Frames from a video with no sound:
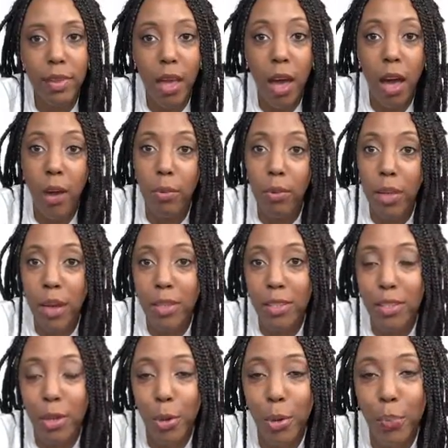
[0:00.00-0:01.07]
I would like to
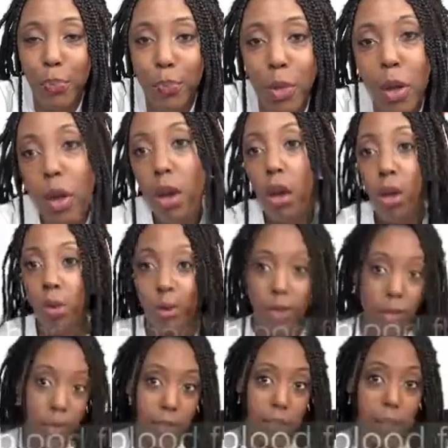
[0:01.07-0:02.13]
know. Are you ready
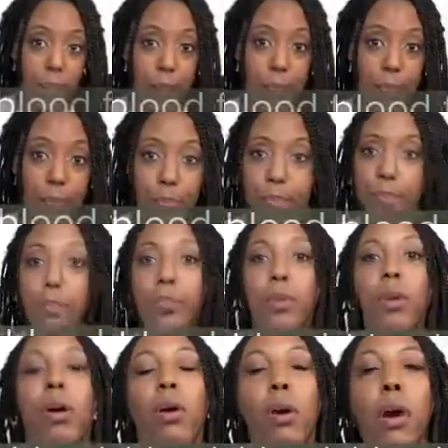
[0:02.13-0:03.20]
to get a steak?
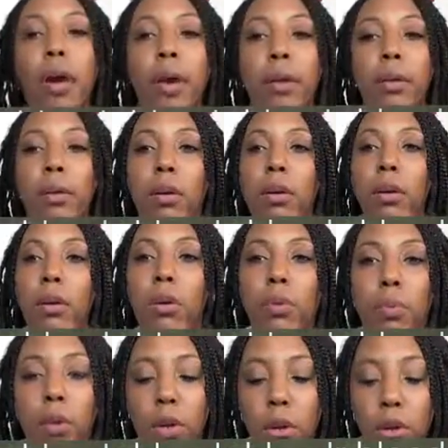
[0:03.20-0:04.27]
All right.
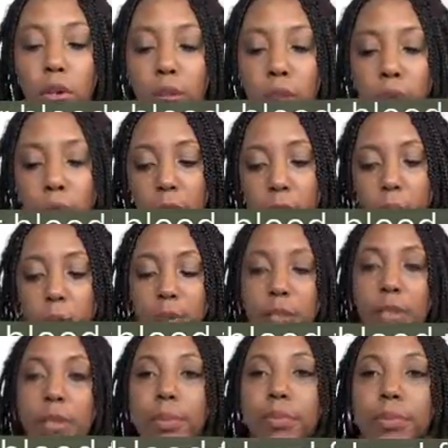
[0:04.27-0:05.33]
We're going to start our
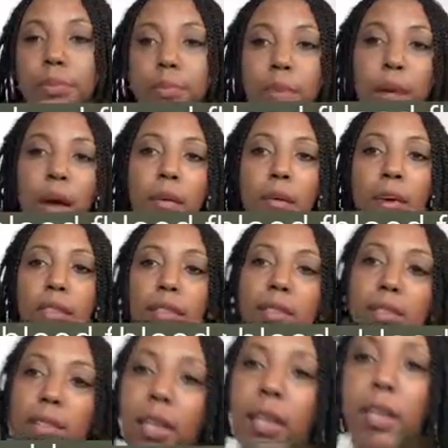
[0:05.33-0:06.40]
music and have our 10
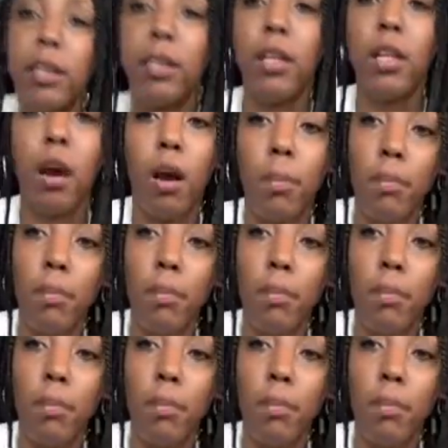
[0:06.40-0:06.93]
second, get our